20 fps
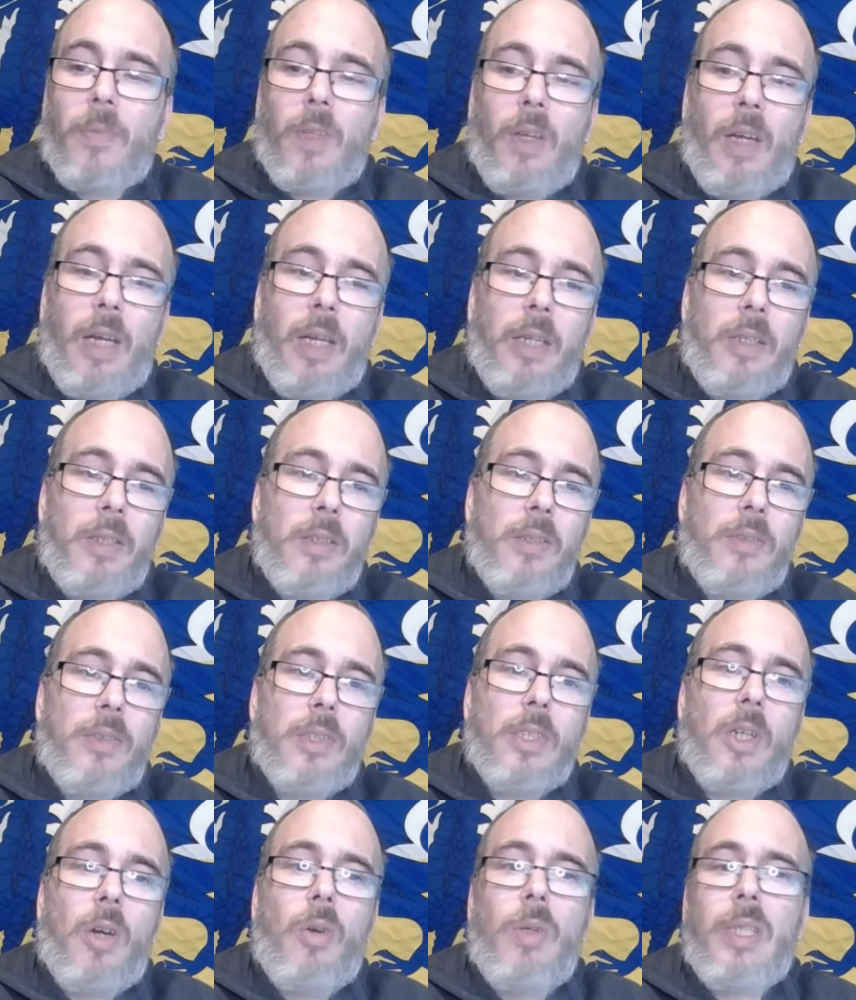And the
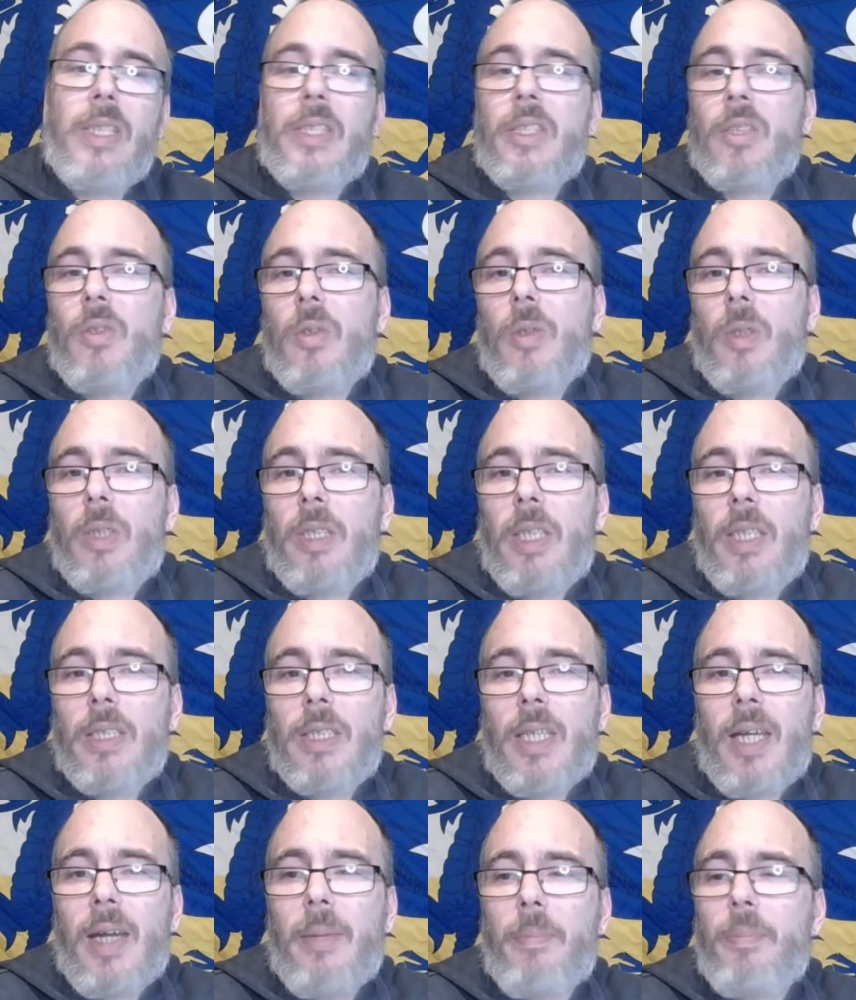goal he scored is
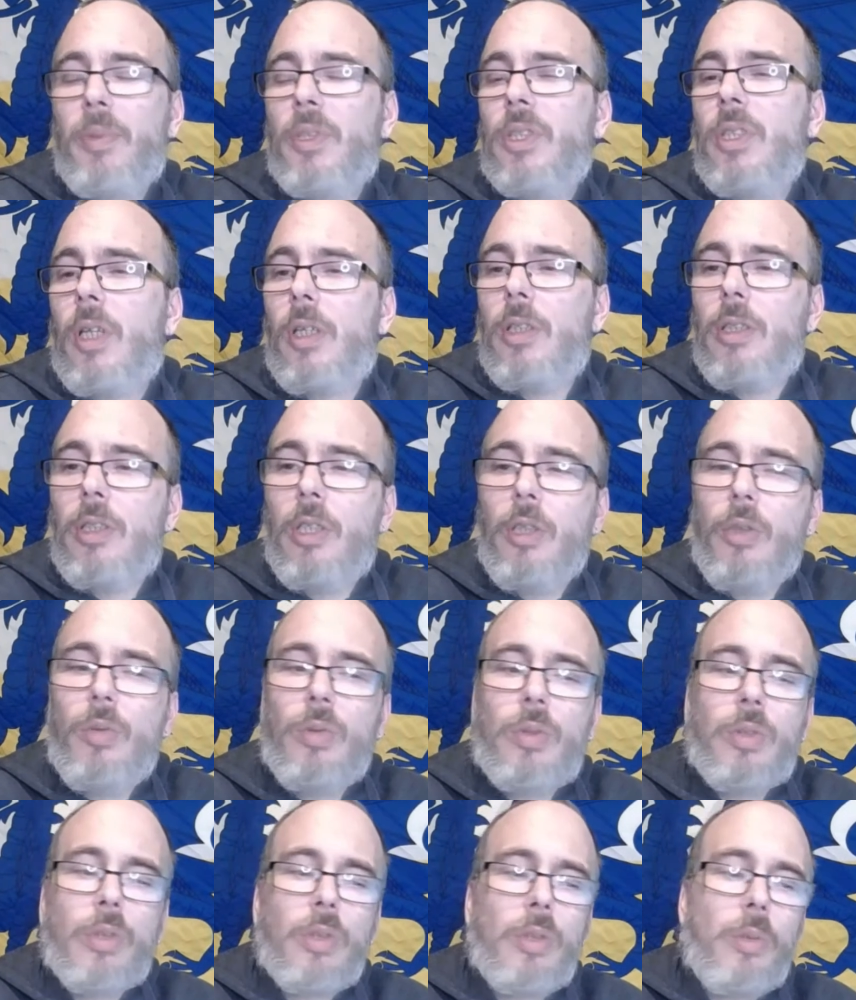an
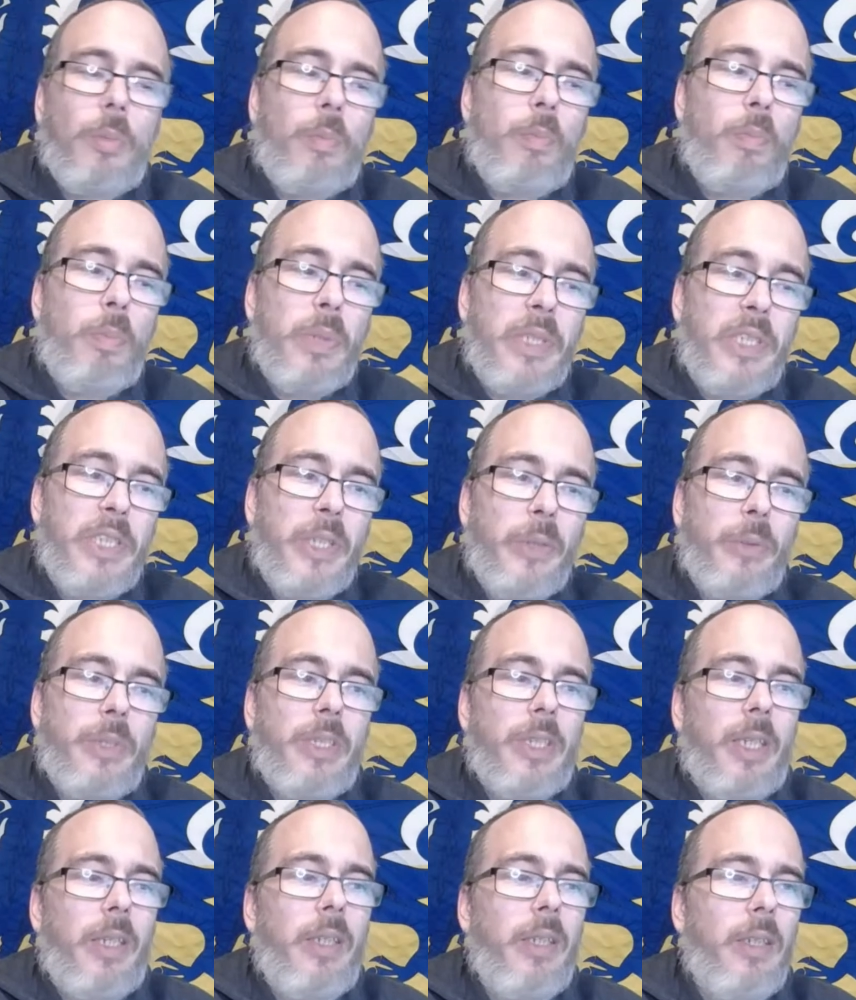absolute
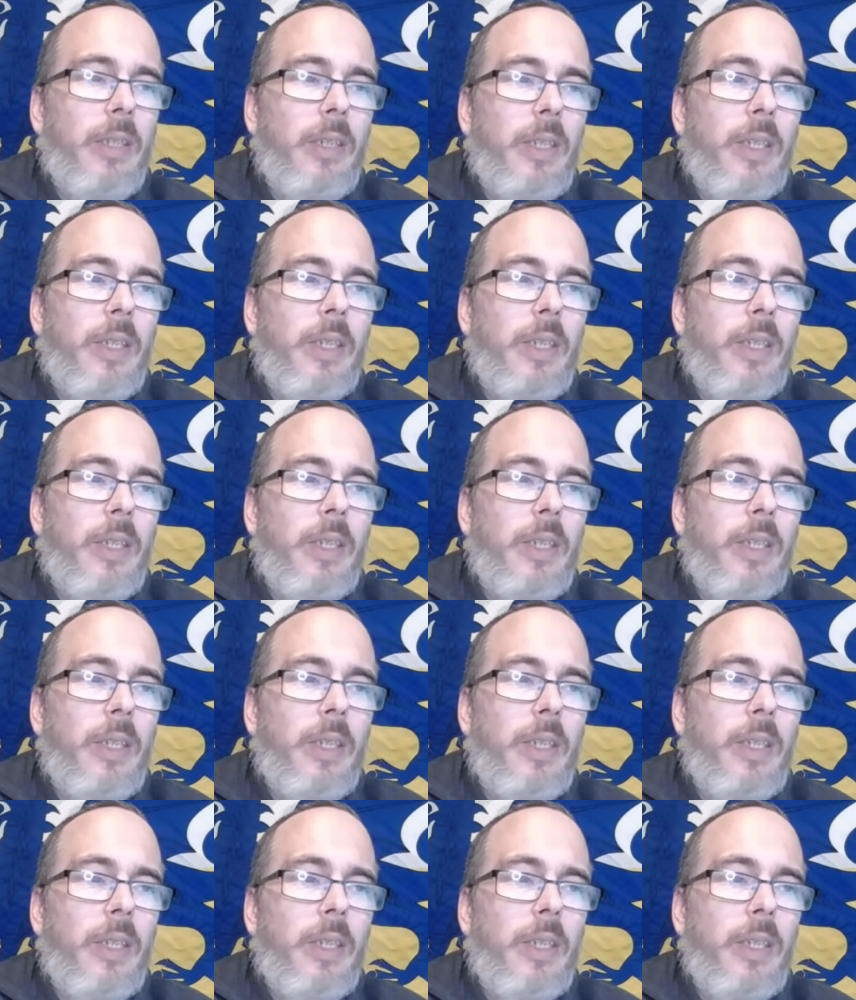beauty.